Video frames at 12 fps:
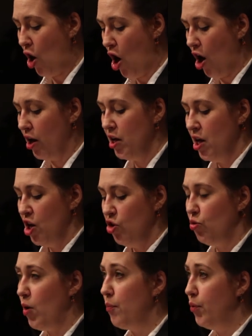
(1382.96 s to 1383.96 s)
law
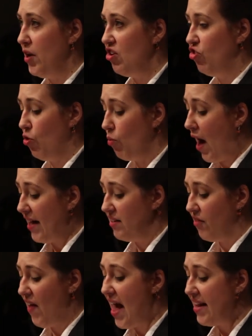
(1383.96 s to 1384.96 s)
to abridge the right
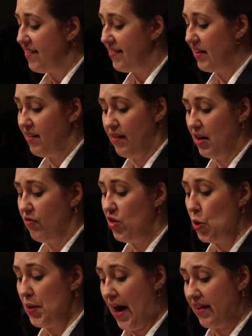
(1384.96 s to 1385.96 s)
of any citizen of the
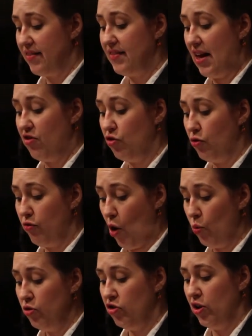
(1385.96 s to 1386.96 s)
United States to
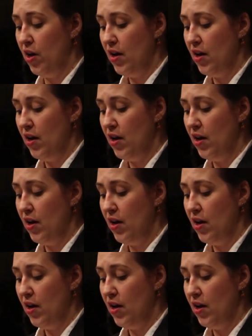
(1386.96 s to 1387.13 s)
vote,